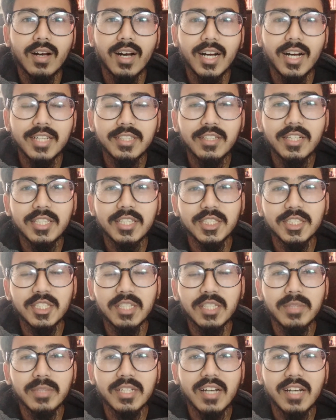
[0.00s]
Hi there ladies and
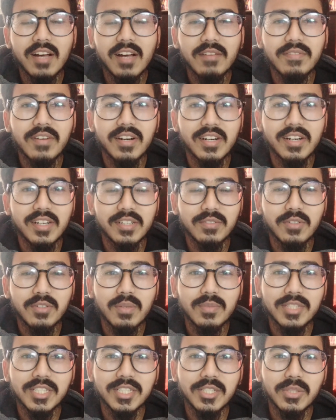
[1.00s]
gentlemen, I am Farhan
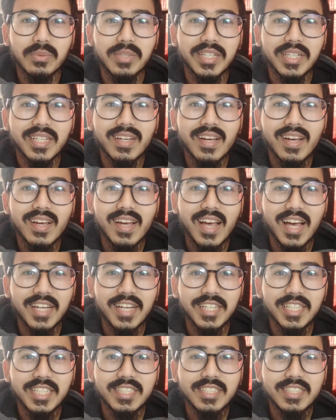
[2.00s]
from Sit2Week,
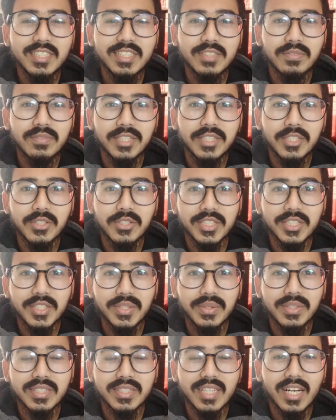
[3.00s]
and in this video
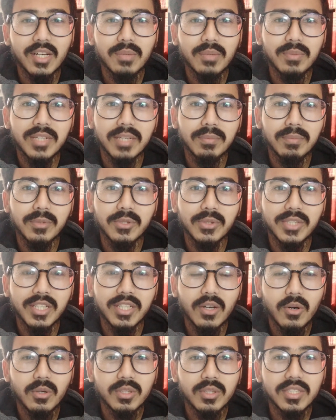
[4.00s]
series I will be uploading
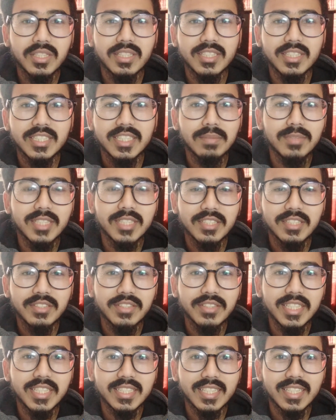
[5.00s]
all the tips and
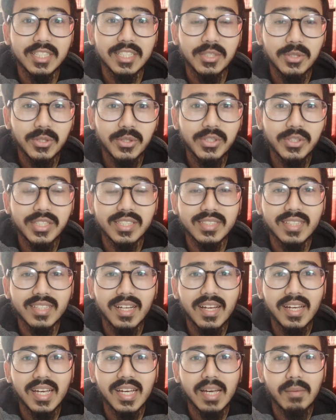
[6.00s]
tricks and tutorials
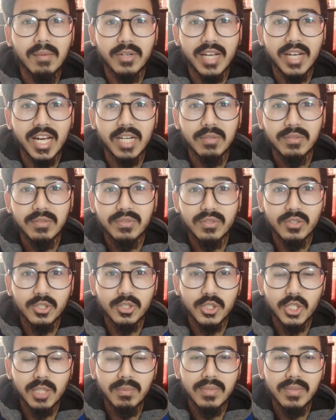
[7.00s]
about Adobe
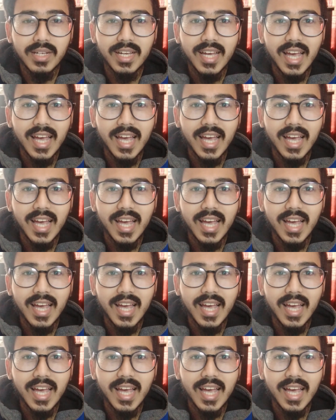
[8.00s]
Photoshop,